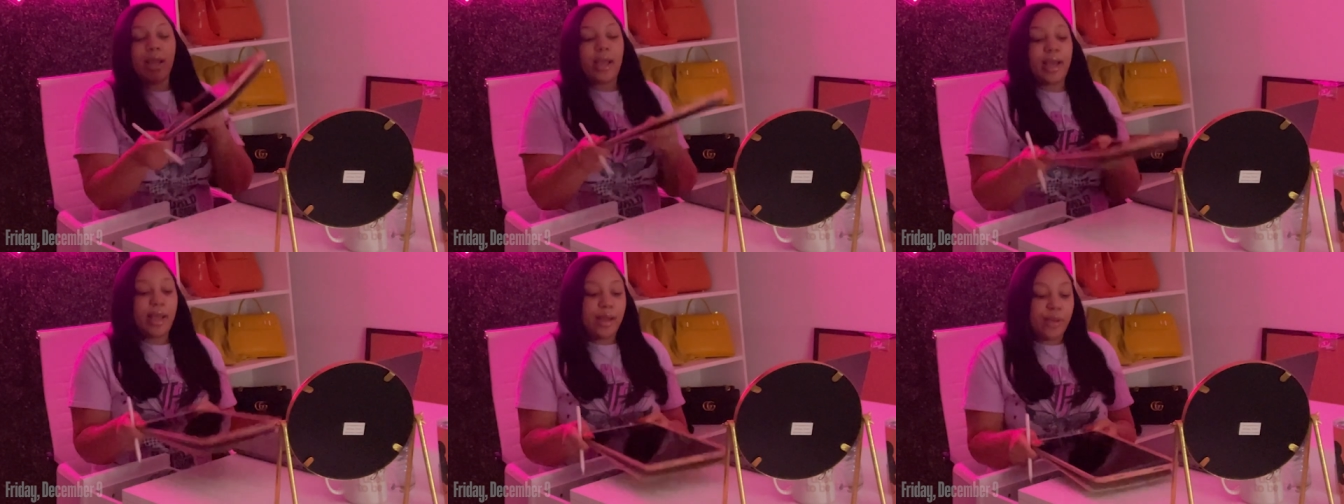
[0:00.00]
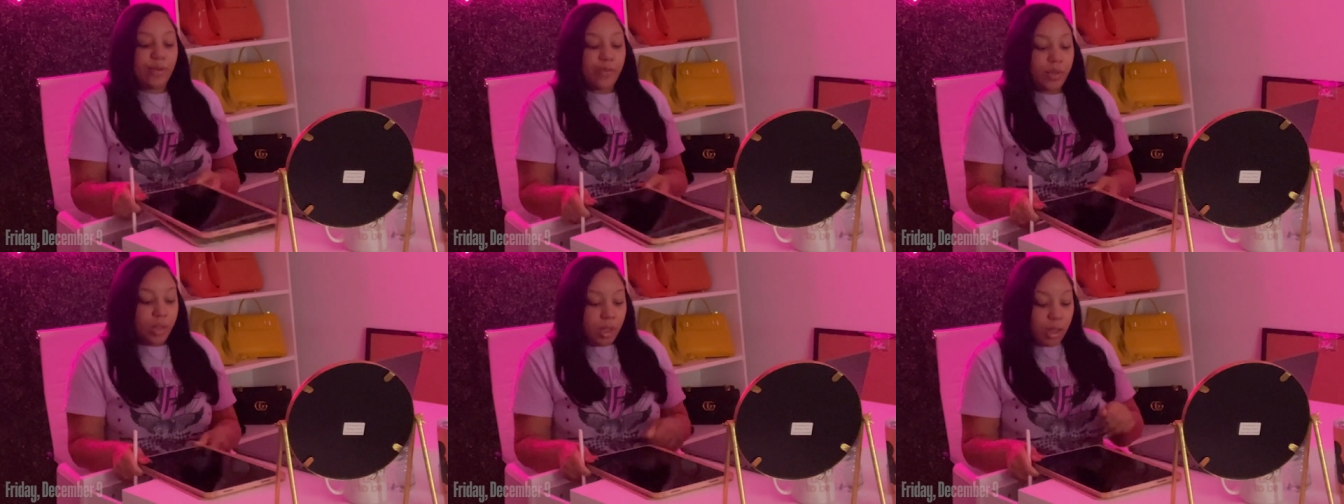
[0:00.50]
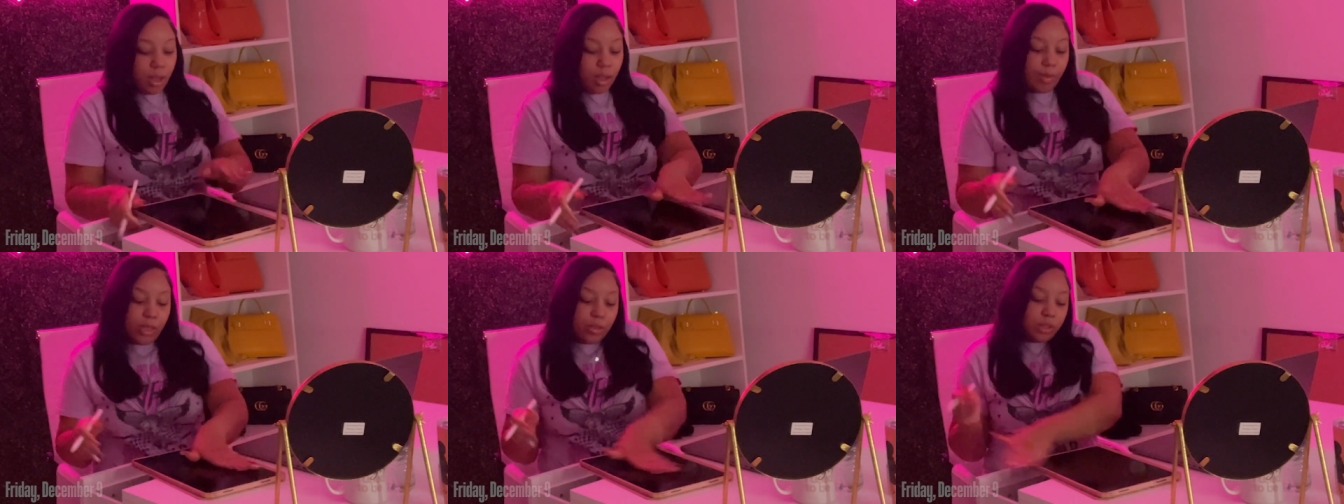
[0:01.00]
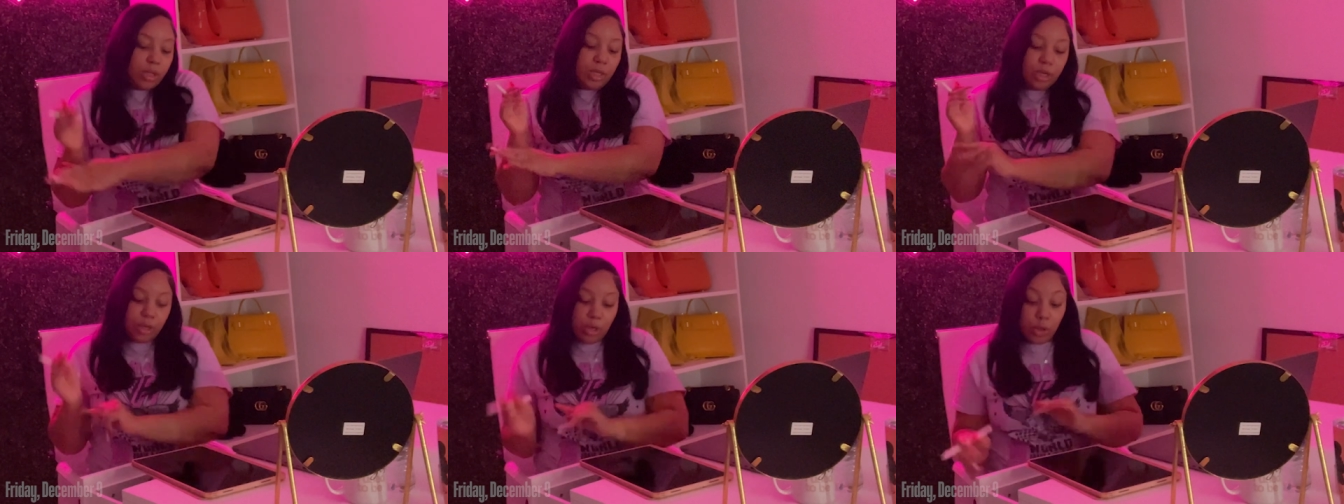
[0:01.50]
I have um, I use a
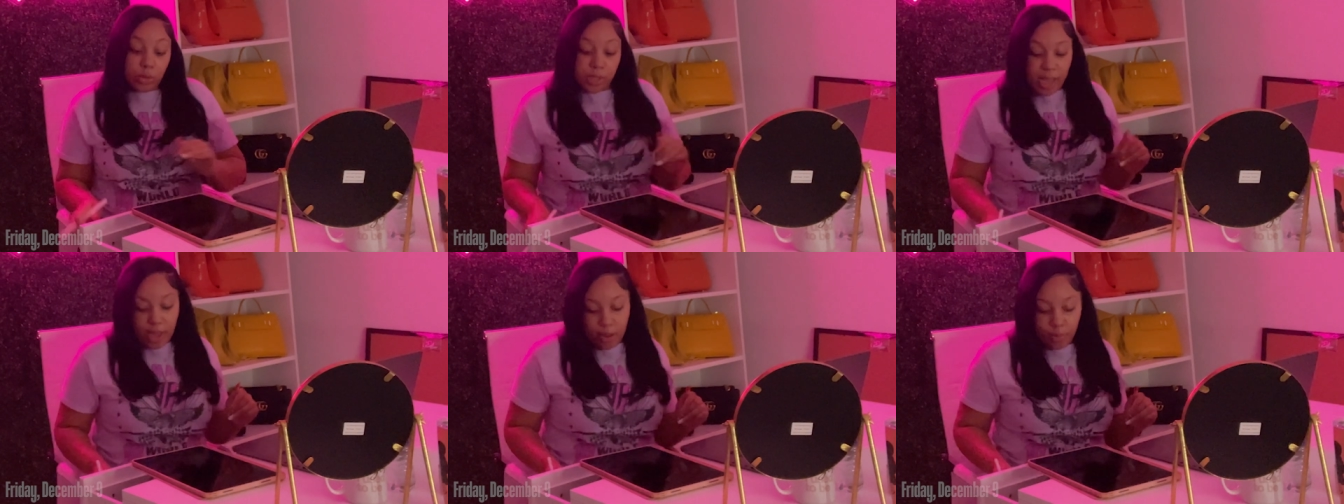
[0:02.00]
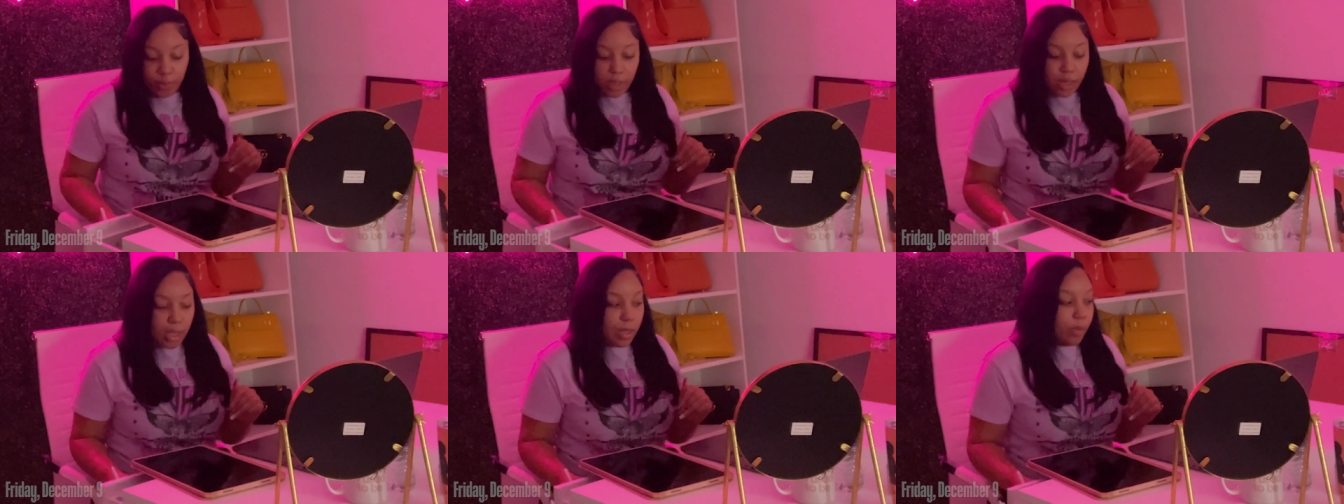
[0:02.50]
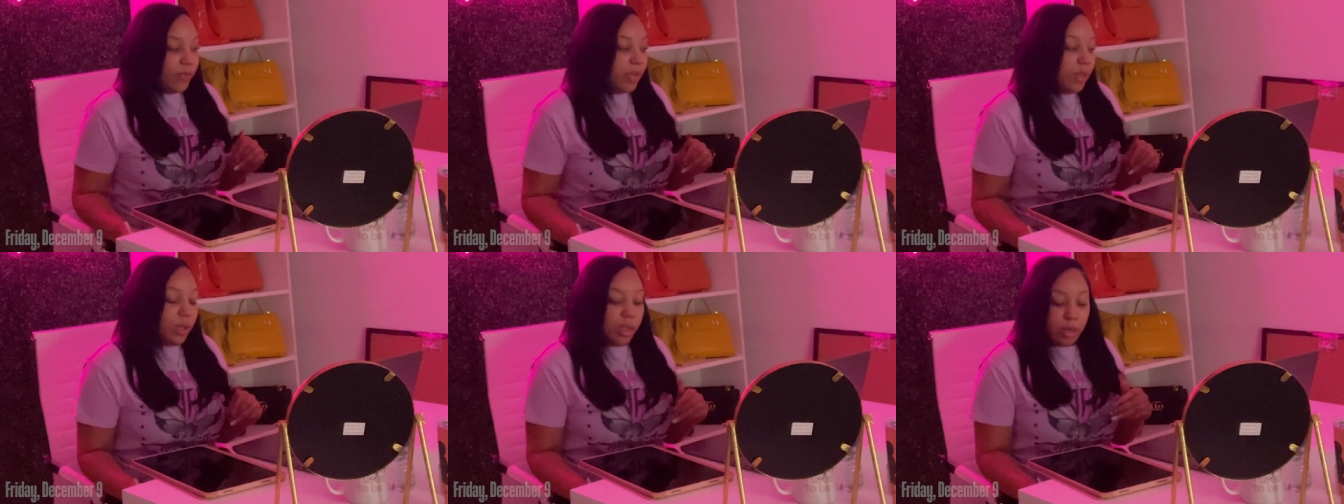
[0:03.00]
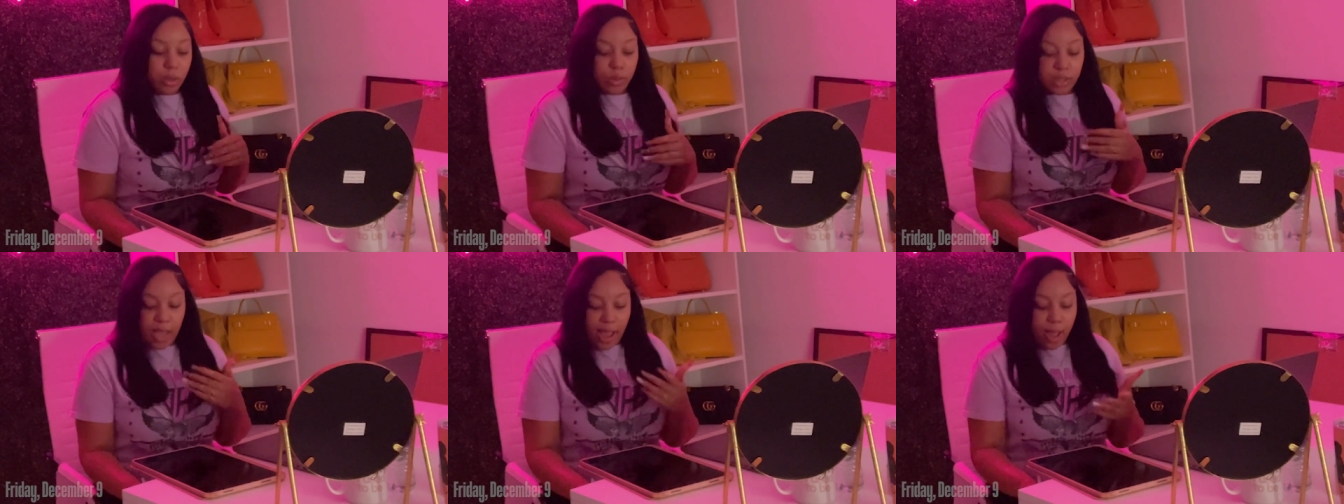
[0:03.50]
Good Notes app, and within the Good
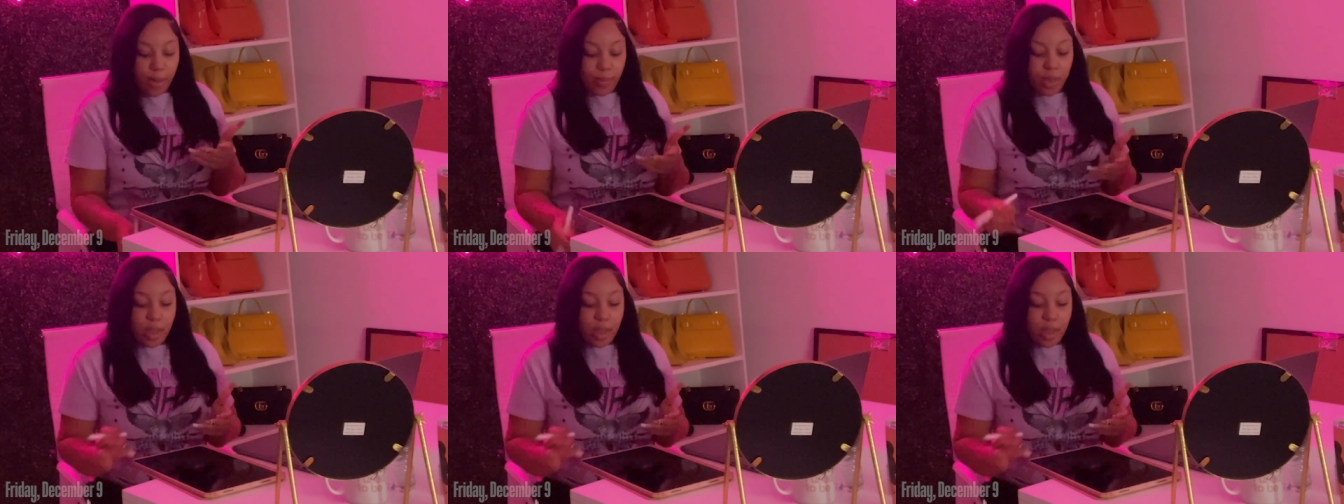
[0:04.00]
Notes app,